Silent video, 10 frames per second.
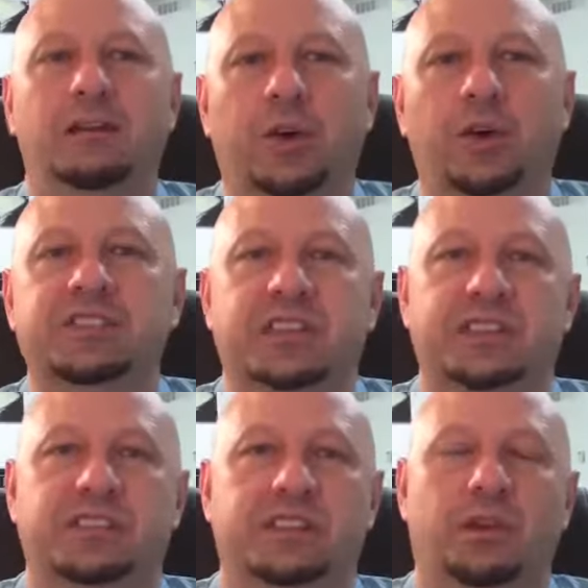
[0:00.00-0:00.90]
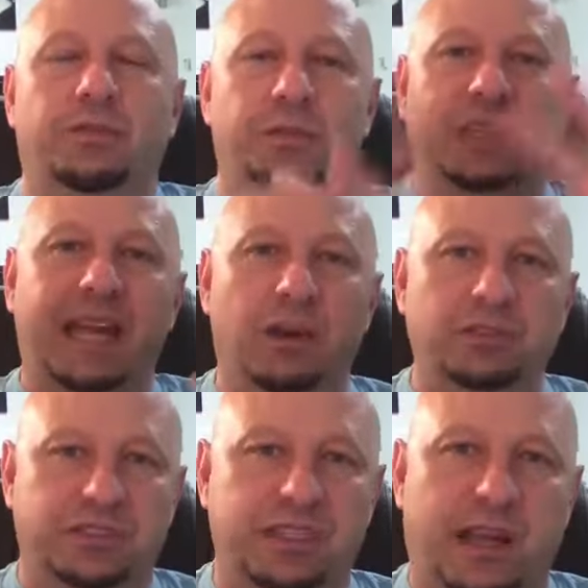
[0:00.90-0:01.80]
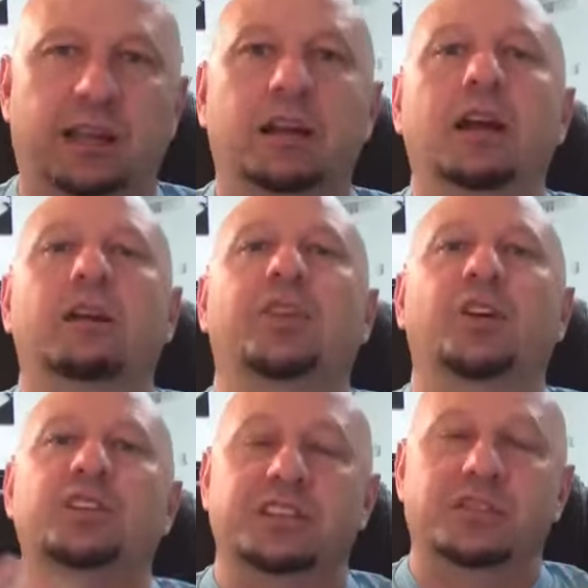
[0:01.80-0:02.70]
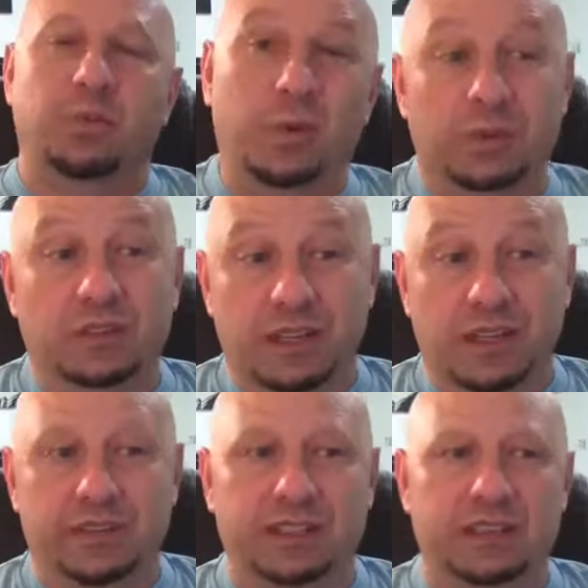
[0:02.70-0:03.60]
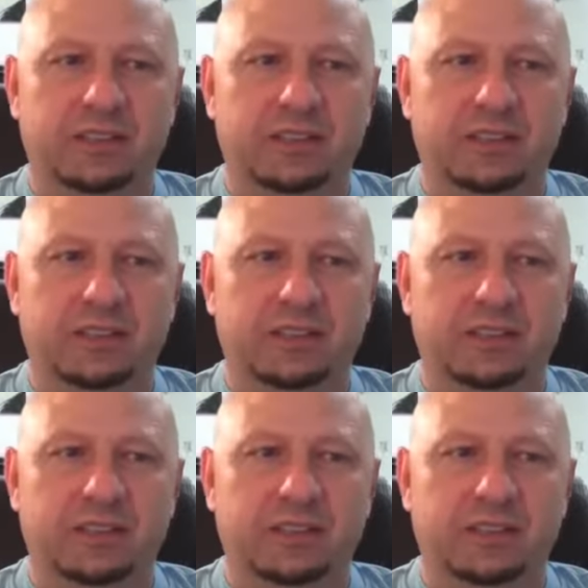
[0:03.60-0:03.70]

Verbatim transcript: versus, you know, from the outside, versus when we're living it.